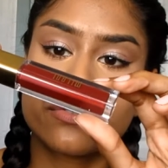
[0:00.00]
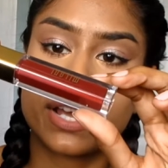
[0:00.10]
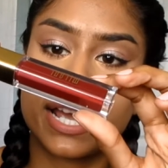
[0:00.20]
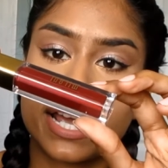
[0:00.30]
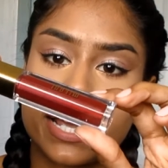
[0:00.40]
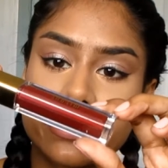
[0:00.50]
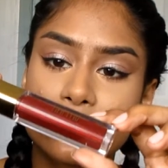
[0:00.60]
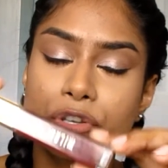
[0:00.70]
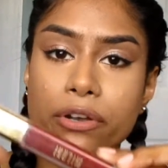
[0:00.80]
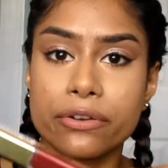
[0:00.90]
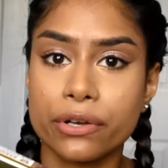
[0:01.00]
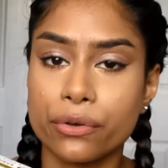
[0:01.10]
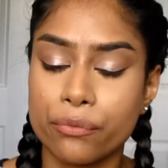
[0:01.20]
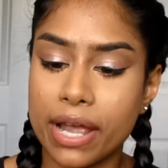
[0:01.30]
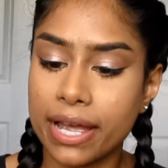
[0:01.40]
of a
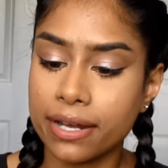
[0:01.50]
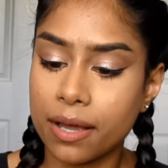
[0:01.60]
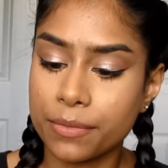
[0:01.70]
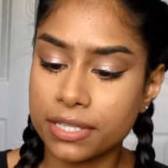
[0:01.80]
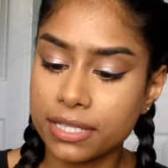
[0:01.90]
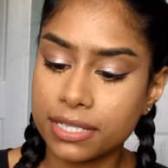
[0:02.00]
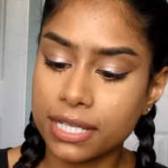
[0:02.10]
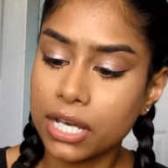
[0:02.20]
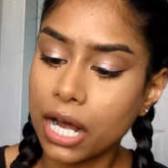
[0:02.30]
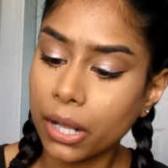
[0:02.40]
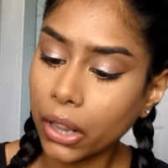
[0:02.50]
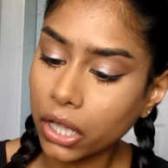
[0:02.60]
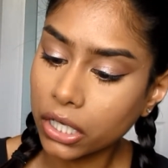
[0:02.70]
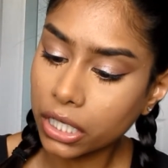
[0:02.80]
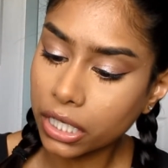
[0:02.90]
darker red. This is the
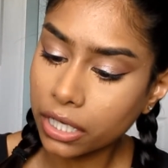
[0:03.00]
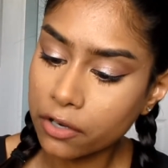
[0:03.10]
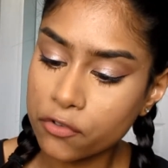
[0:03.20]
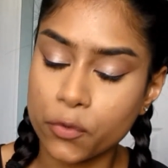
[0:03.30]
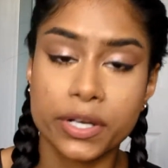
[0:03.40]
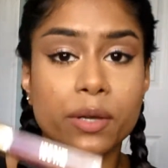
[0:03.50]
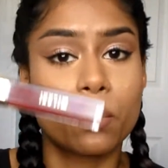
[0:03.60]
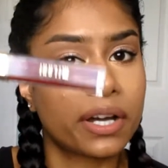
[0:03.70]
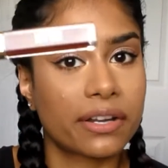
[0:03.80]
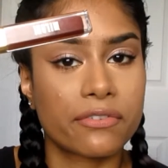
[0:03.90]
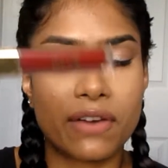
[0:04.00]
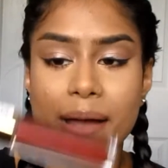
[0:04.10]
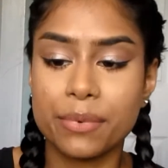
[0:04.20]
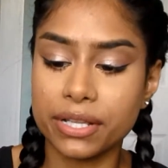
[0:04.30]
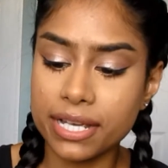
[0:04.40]
color 41
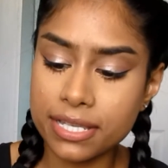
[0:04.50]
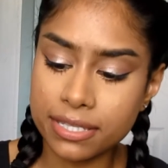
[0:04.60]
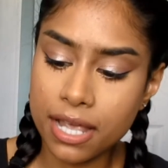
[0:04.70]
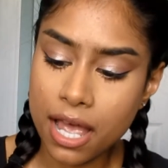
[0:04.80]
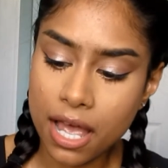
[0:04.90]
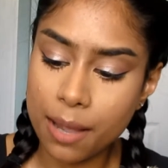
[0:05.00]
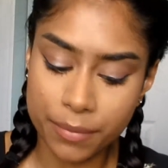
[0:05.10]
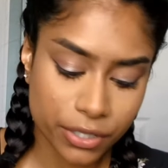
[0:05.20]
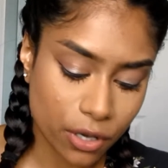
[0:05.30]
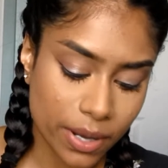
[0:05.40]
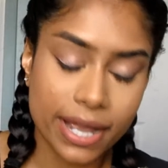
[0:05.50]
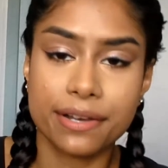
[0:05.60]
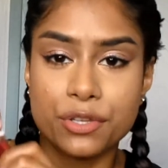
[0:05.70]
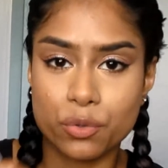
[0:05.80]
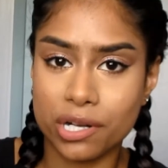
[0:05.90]
Fabulous. I'm going to go
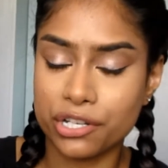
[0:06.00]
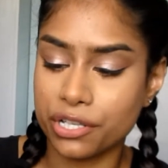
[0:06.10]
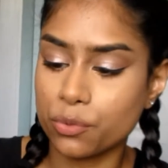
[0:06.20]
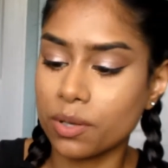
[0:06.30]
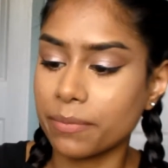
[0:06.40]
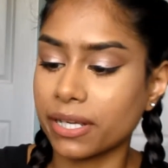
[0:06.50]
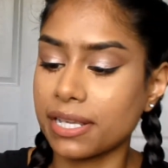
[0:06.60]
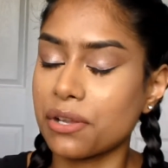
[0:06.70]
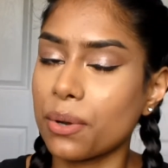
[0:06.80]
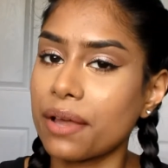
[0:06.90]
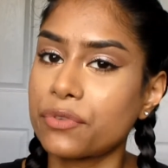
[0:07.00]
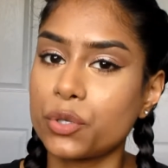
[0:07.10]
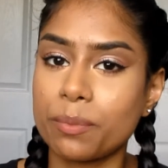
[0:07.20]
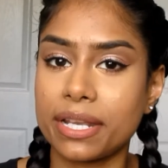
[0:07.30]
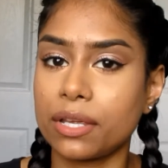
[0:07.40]
ahead and swatch this one because I don't have
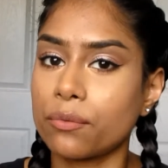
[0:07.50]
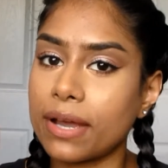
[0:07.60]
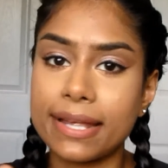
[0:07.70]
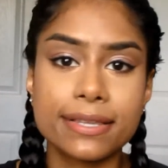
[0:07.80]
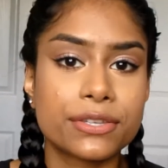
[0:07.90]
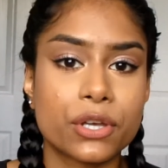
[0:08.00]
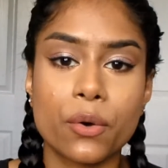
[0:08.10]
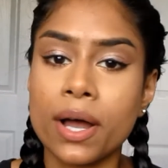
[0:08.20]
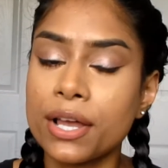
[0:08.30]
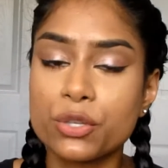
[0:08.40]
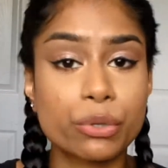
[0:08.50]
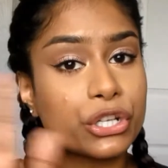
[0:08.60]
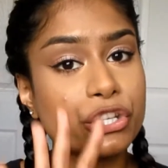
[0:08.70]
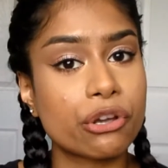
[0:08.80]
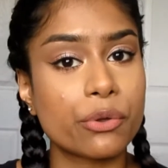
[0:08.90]
too many reds, so I just want
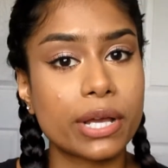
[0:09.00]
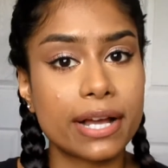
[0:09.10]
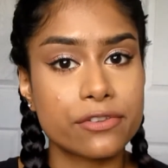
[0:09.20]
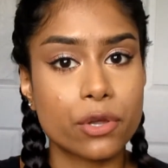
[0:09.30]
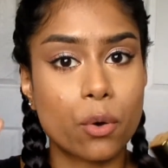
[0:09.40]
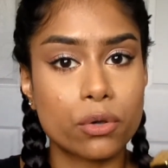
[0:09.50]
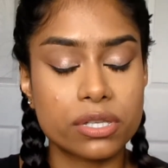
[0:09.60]
to show you guys the whole